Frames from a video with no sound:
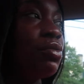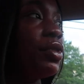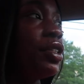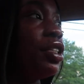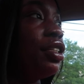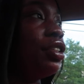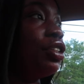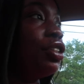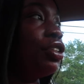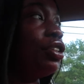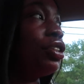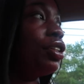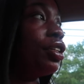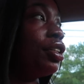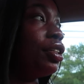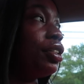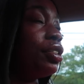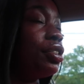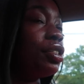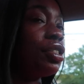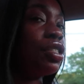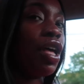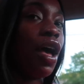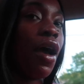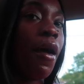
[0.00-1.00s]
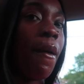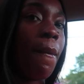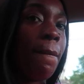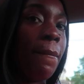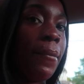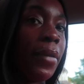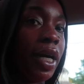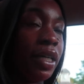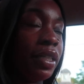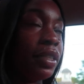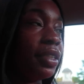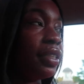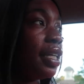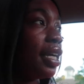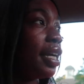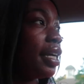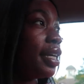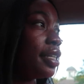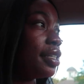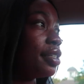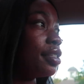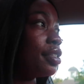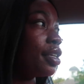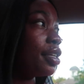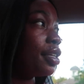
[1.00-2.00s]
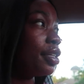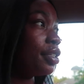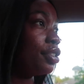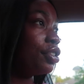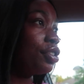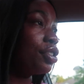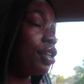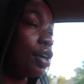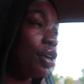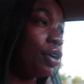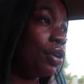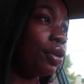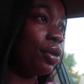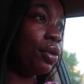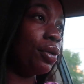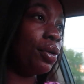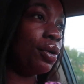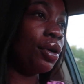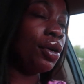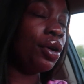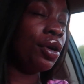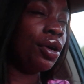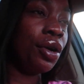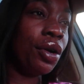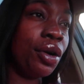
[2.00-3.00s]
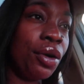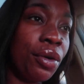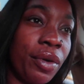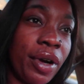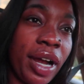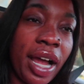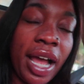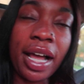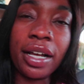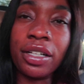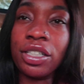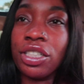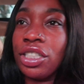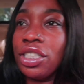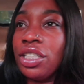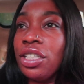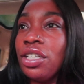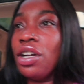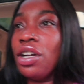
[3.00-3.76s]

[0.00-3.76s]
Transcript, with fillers: one of the girls' birthdays, so we're actually